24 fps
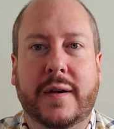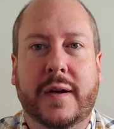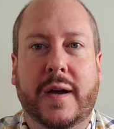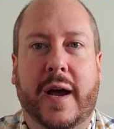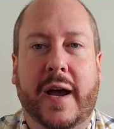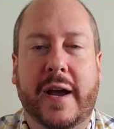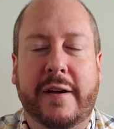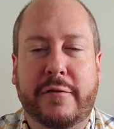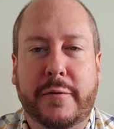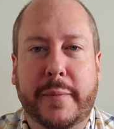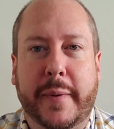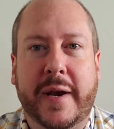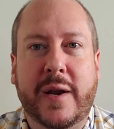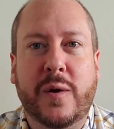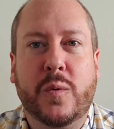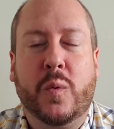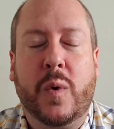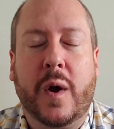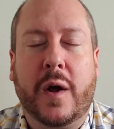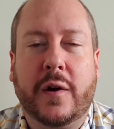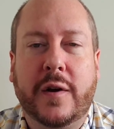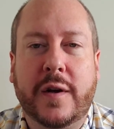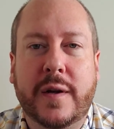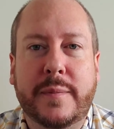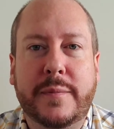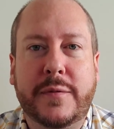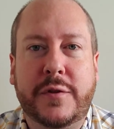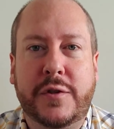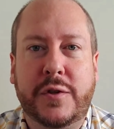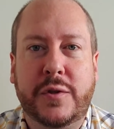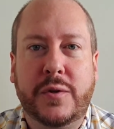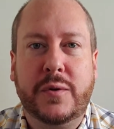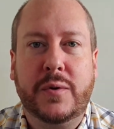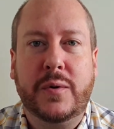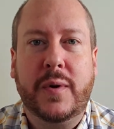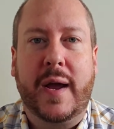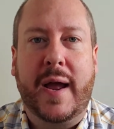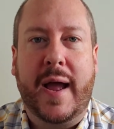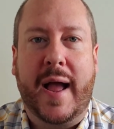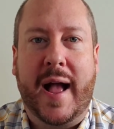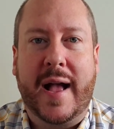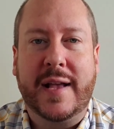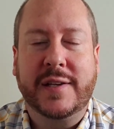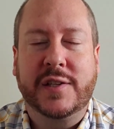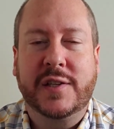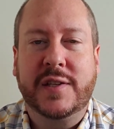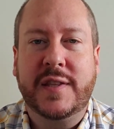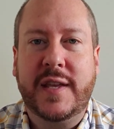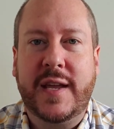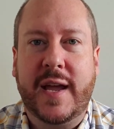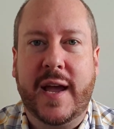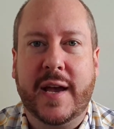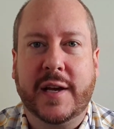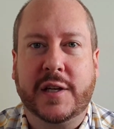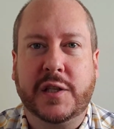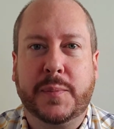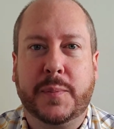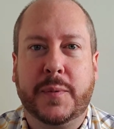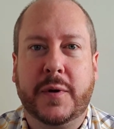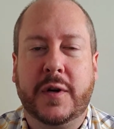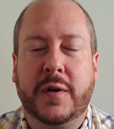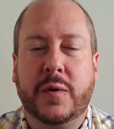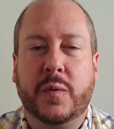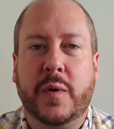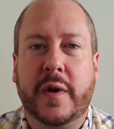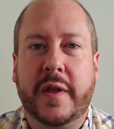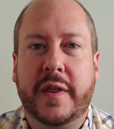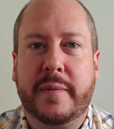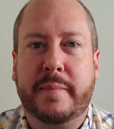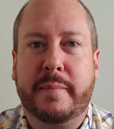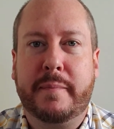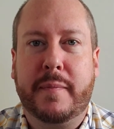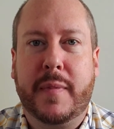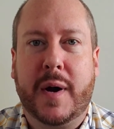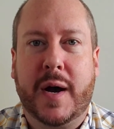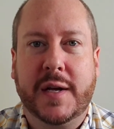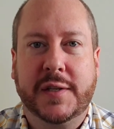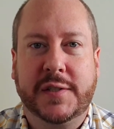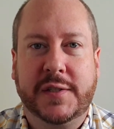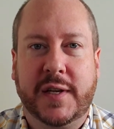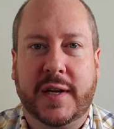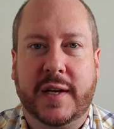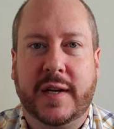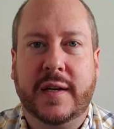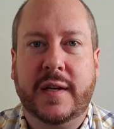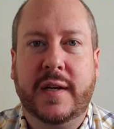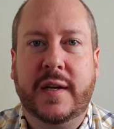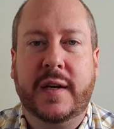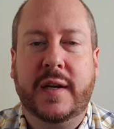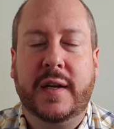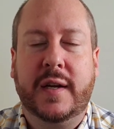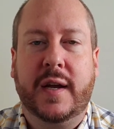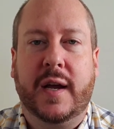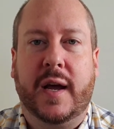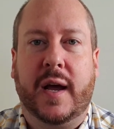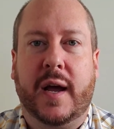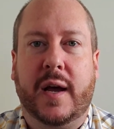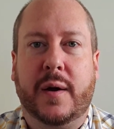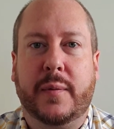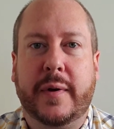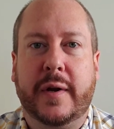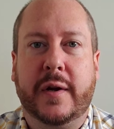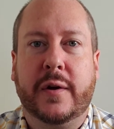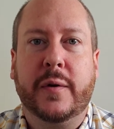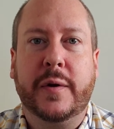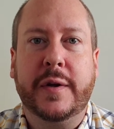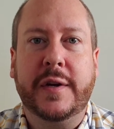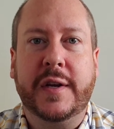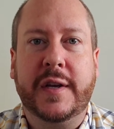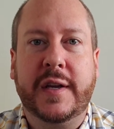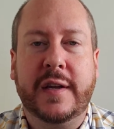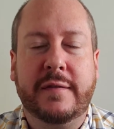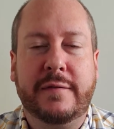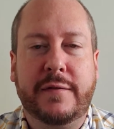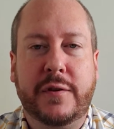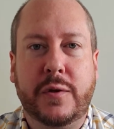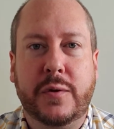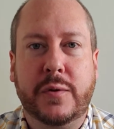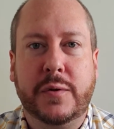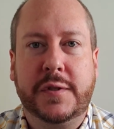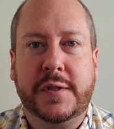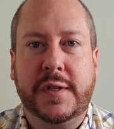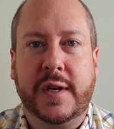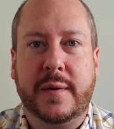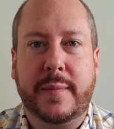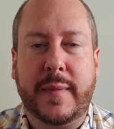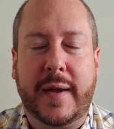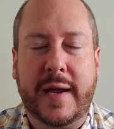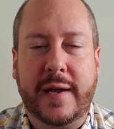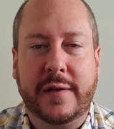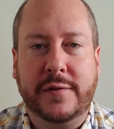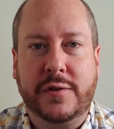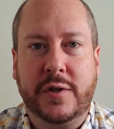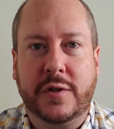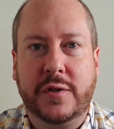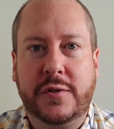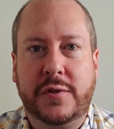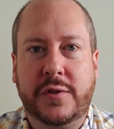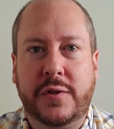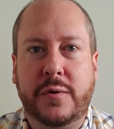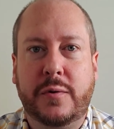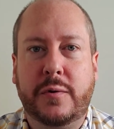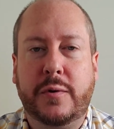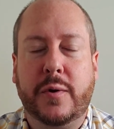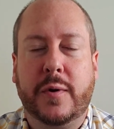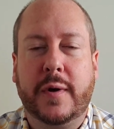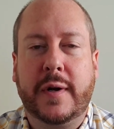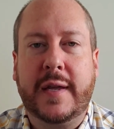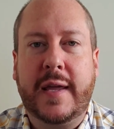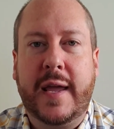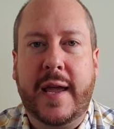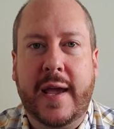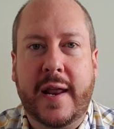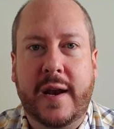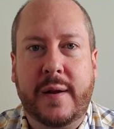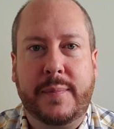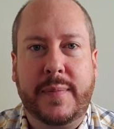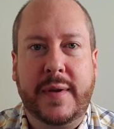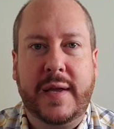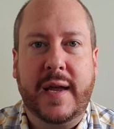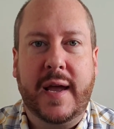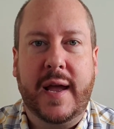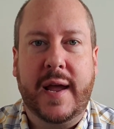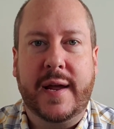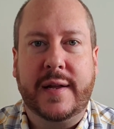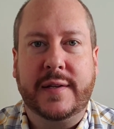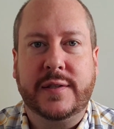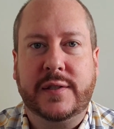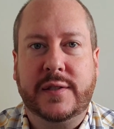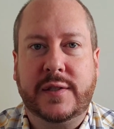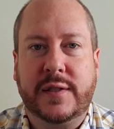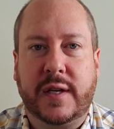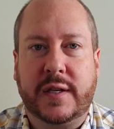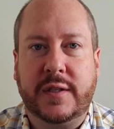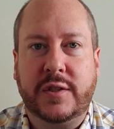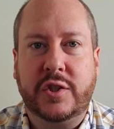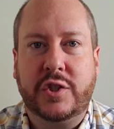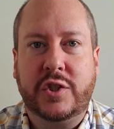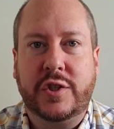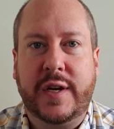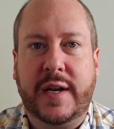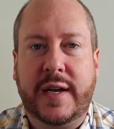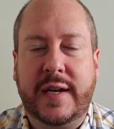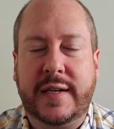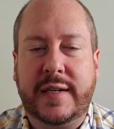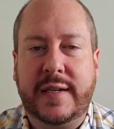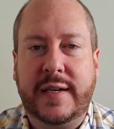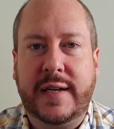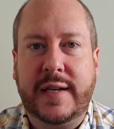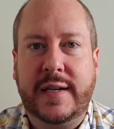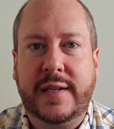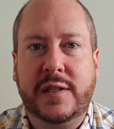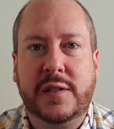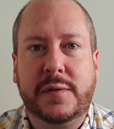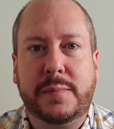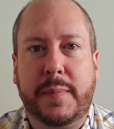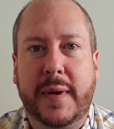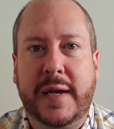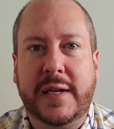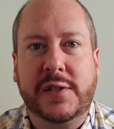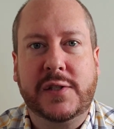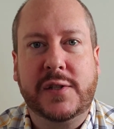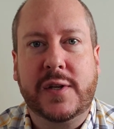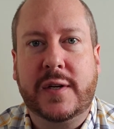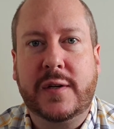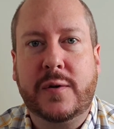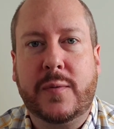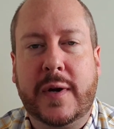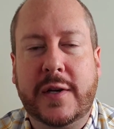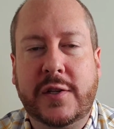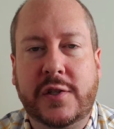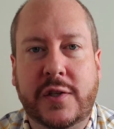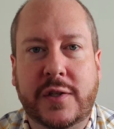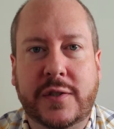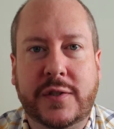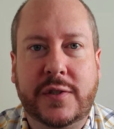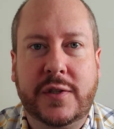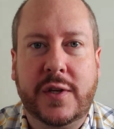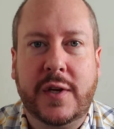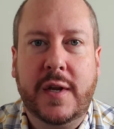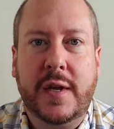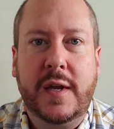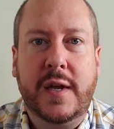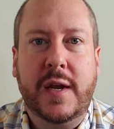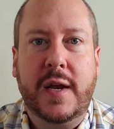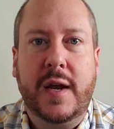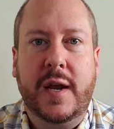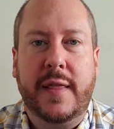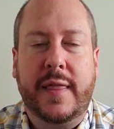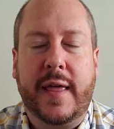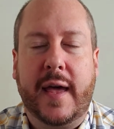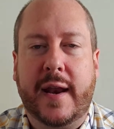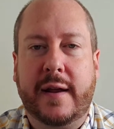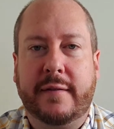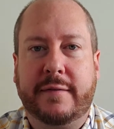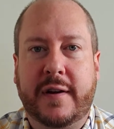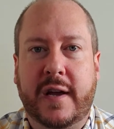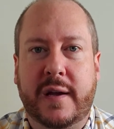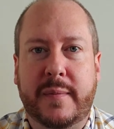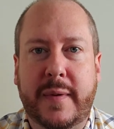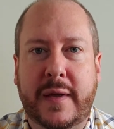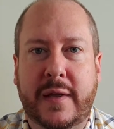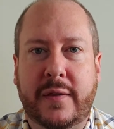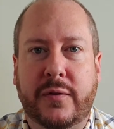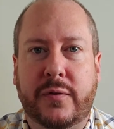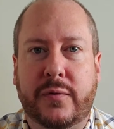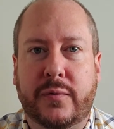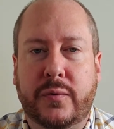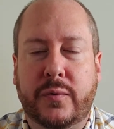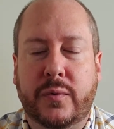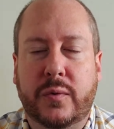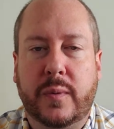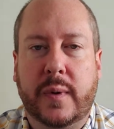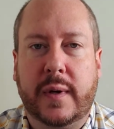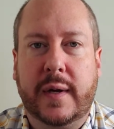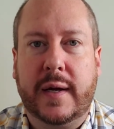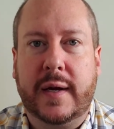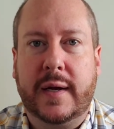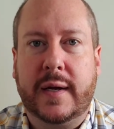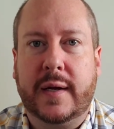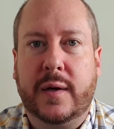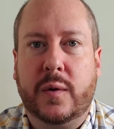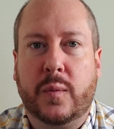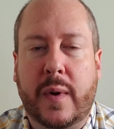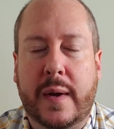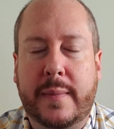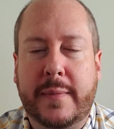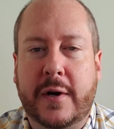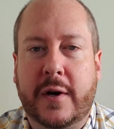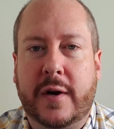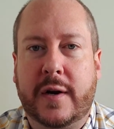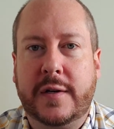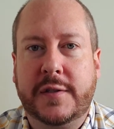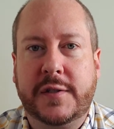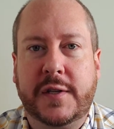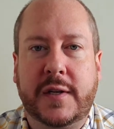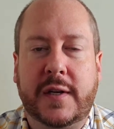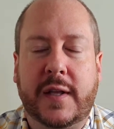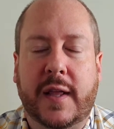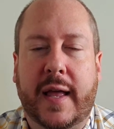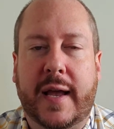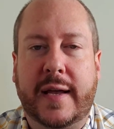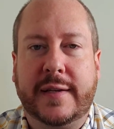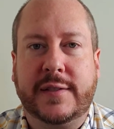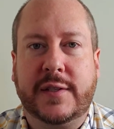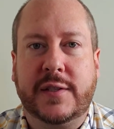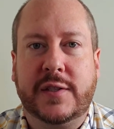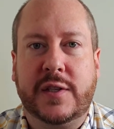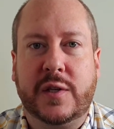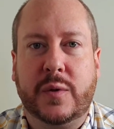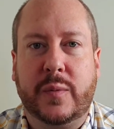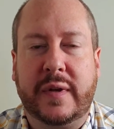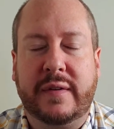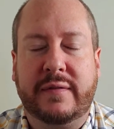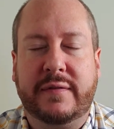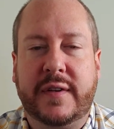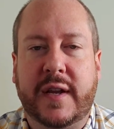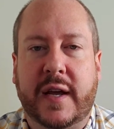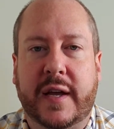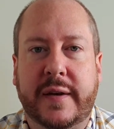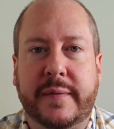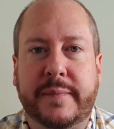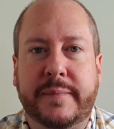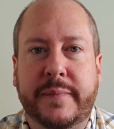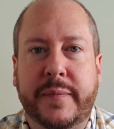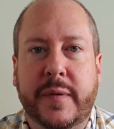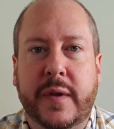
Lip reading: Hi everybody, welcome to Ask the Expert with MASA. We are going to give you some answers to your canopy and sunshade needs based on questions that have come in through webinars and classes that we've done.